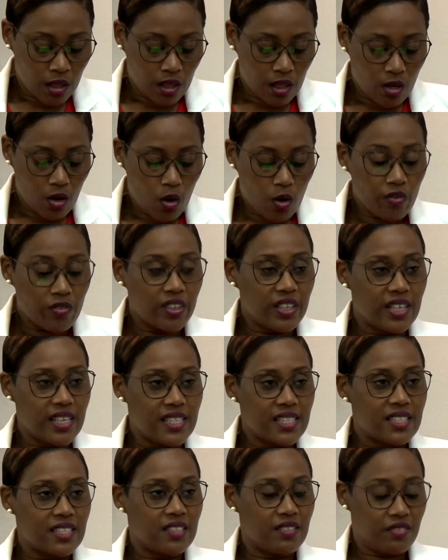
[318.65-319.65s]
The
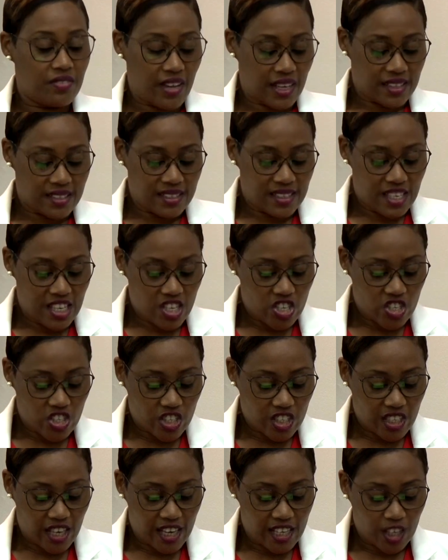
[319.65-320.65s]
COVID-19
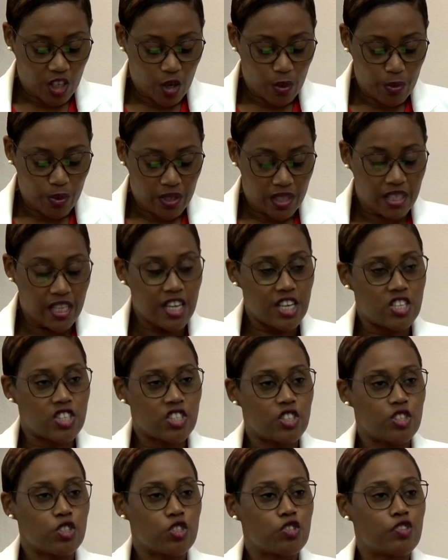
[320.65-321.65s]
vaccination and
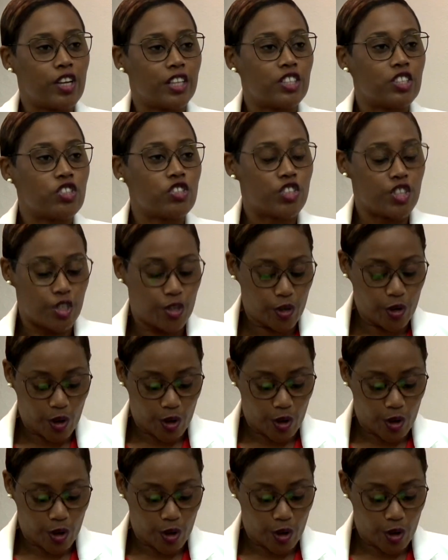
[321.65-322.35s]
communication strategy